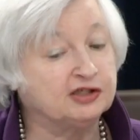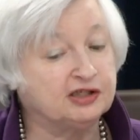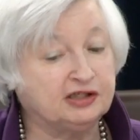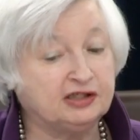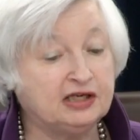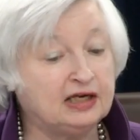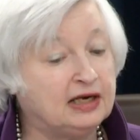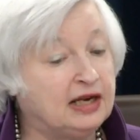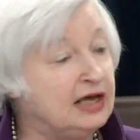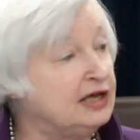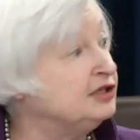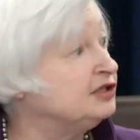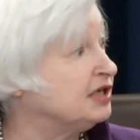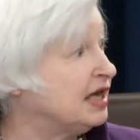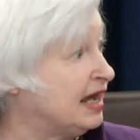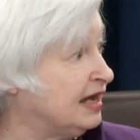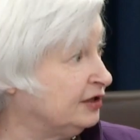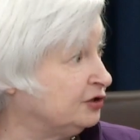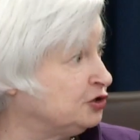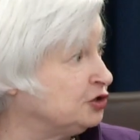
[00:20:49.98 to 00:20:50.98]
today's
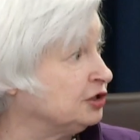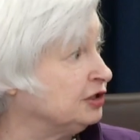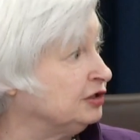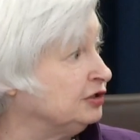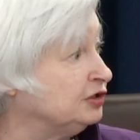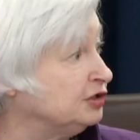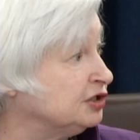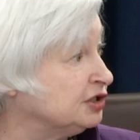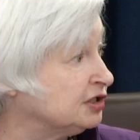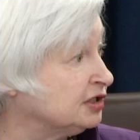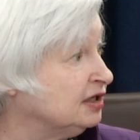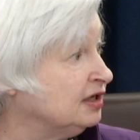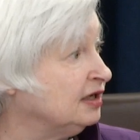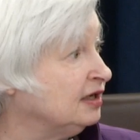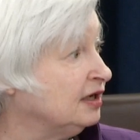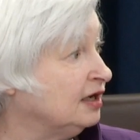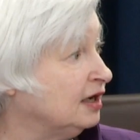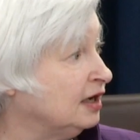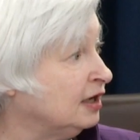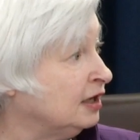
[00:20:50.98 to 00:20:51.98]
actions
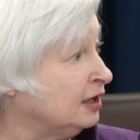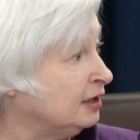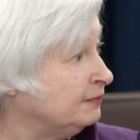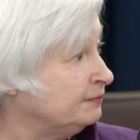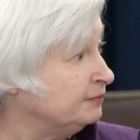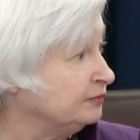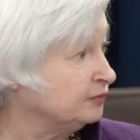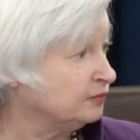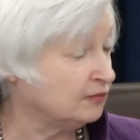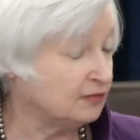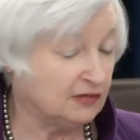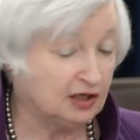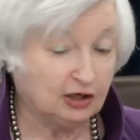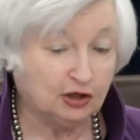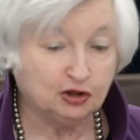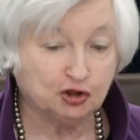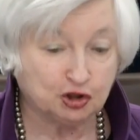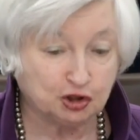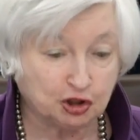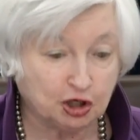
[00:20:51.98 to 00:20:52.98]

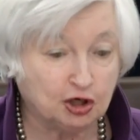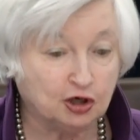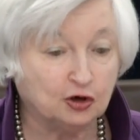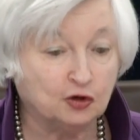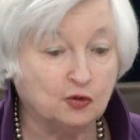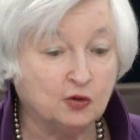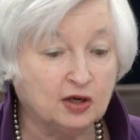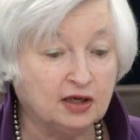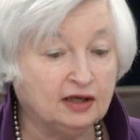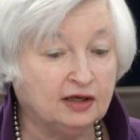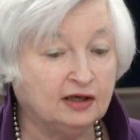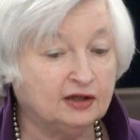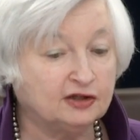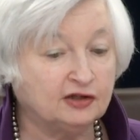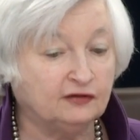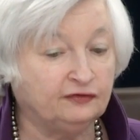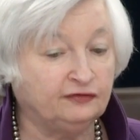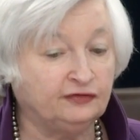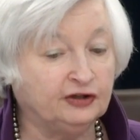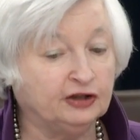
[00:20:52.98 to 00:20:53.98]
show,
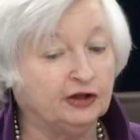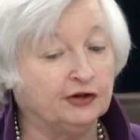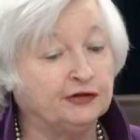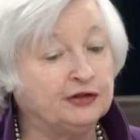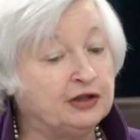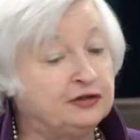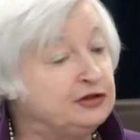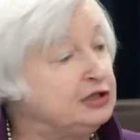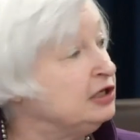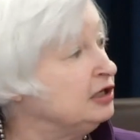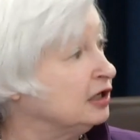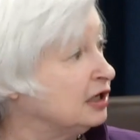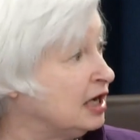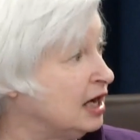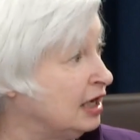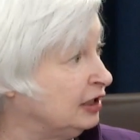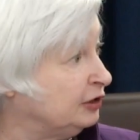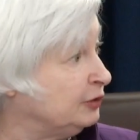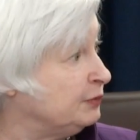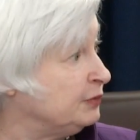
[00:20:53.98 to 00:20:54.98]
to feel that the
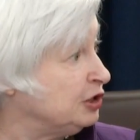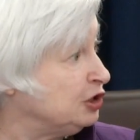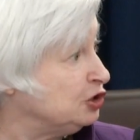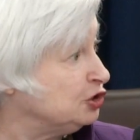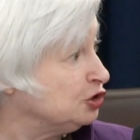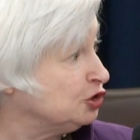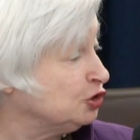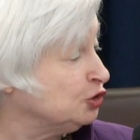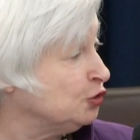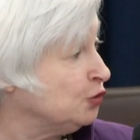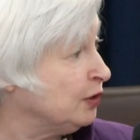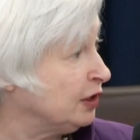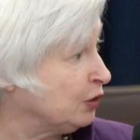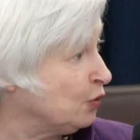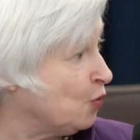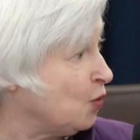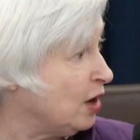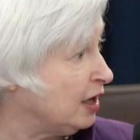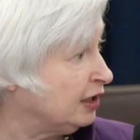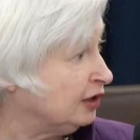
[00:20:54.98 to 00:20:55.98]
economy is doing
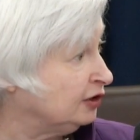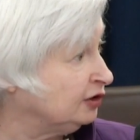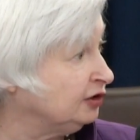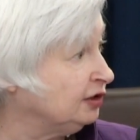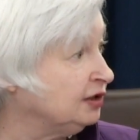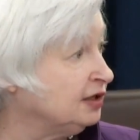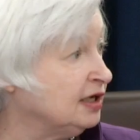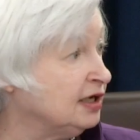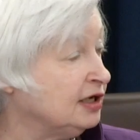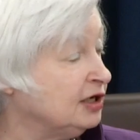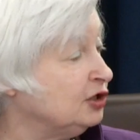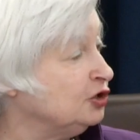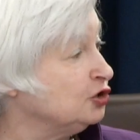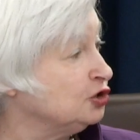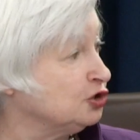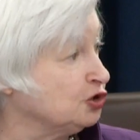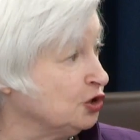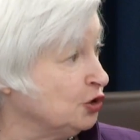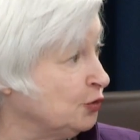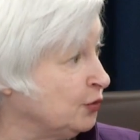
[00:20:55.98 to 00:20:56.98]
well, is
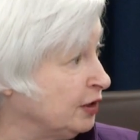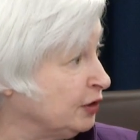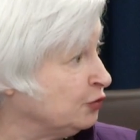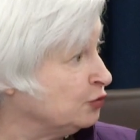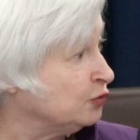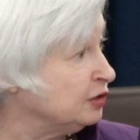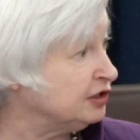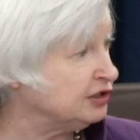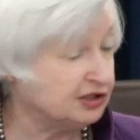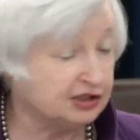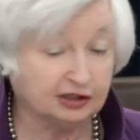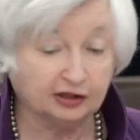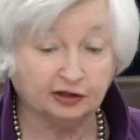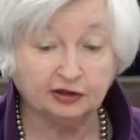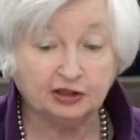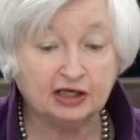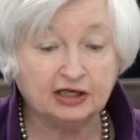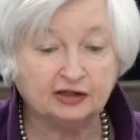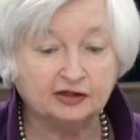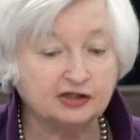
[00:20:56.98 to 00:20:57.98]
showing
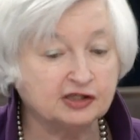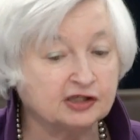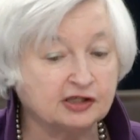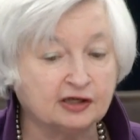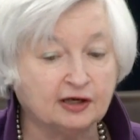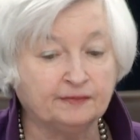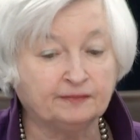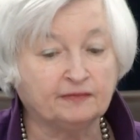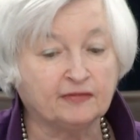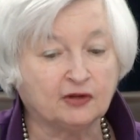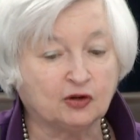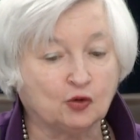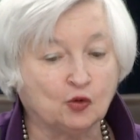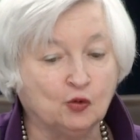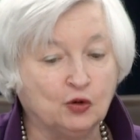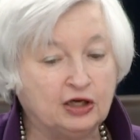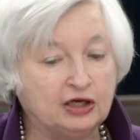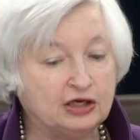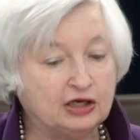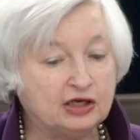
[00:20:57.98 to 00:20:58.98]
resilience.
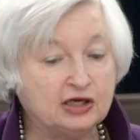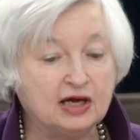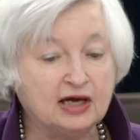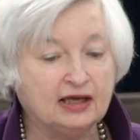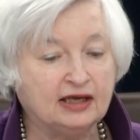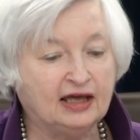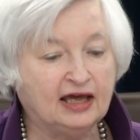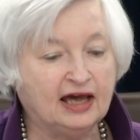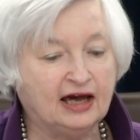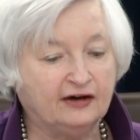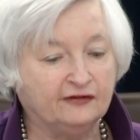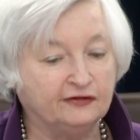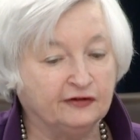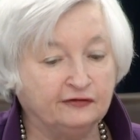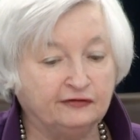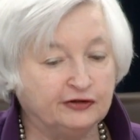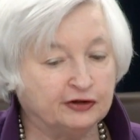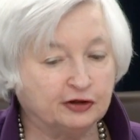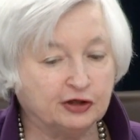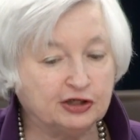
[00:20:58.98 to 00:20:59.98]
We have a
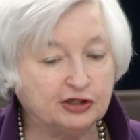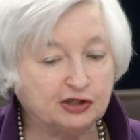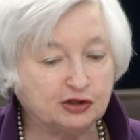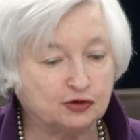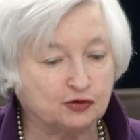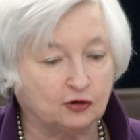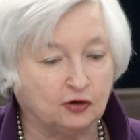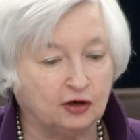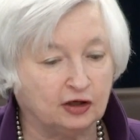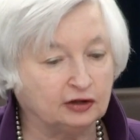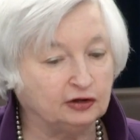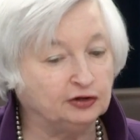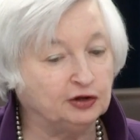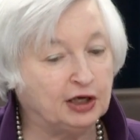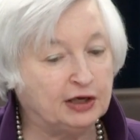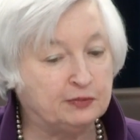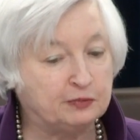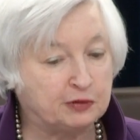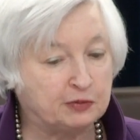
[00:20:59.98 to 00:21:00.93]
very strong labor